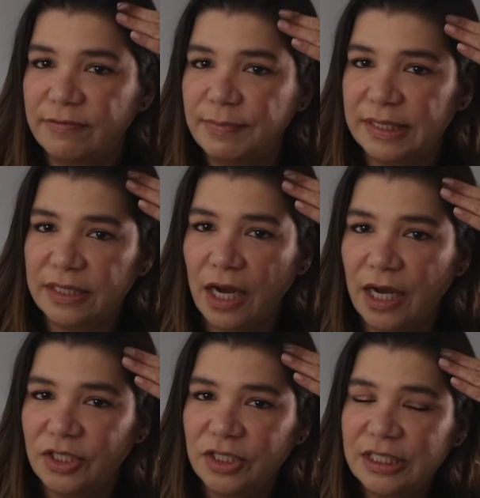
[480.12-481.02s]
of
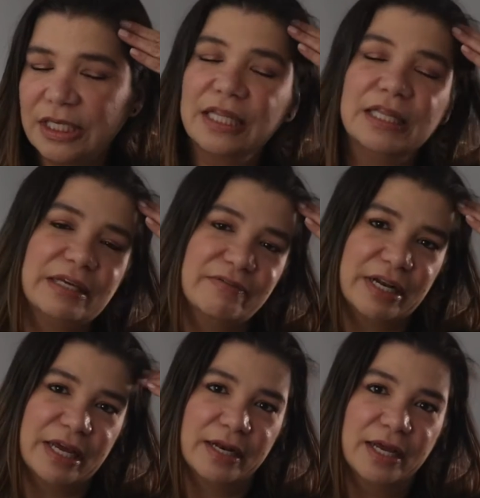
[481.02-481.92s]
massage it and leave
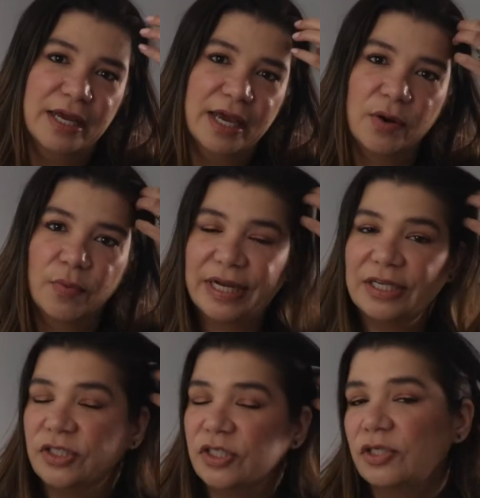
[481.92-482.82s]
it in. And what I
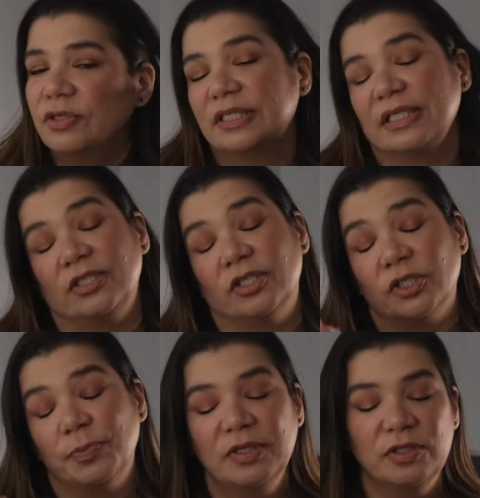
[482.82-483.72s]
do is, you're
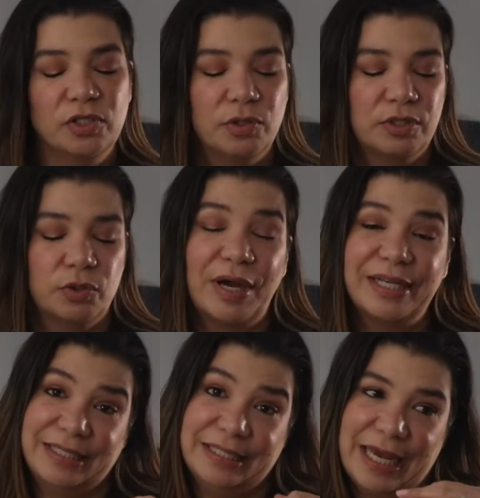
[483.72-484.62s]
supposed to do it
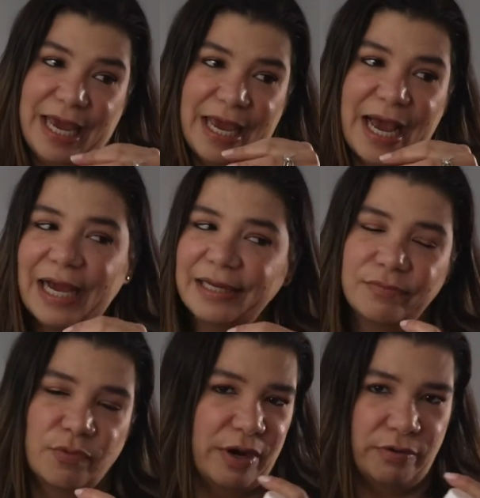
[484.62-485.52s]
twice a day. I
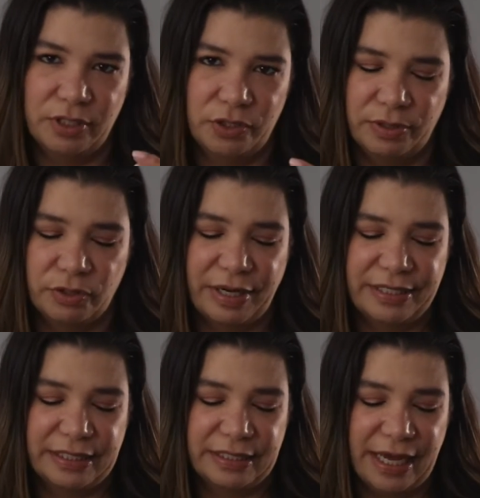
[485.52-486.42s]
rarely do it
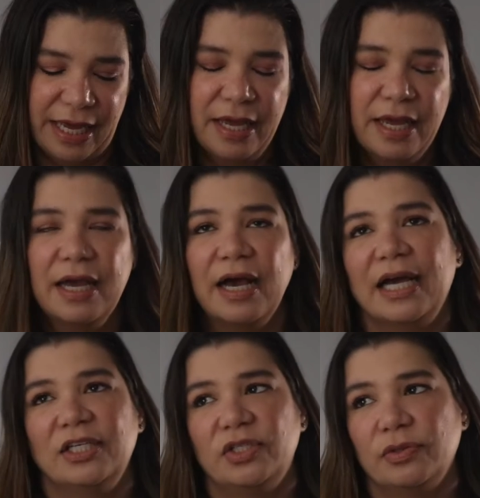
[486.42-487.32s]
twice a day.
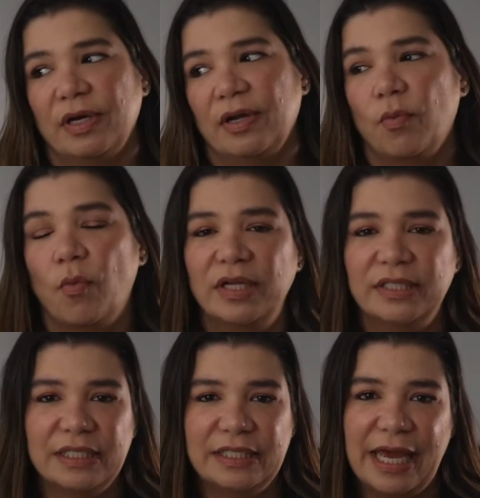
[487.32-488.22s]
I do it
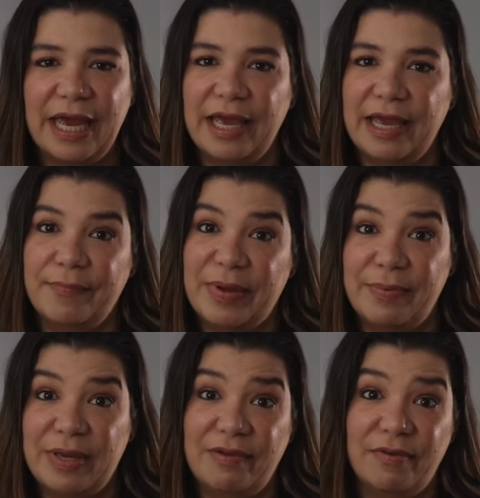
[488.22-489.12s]
once a day and
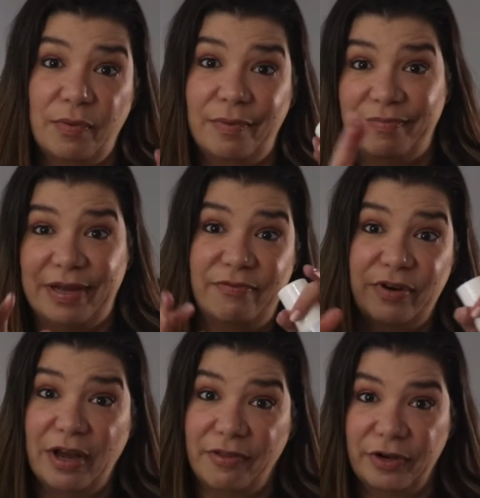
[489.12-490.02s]
maybe even
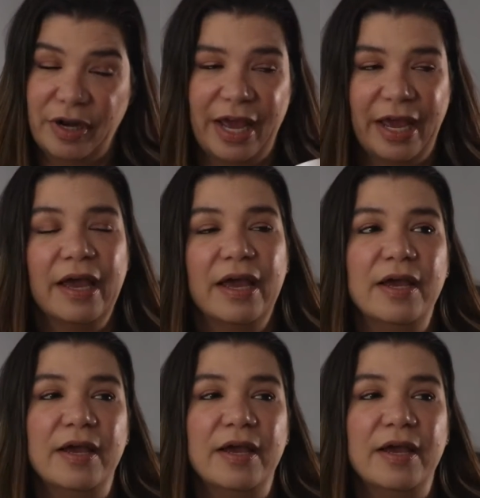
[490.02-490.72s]
every other day.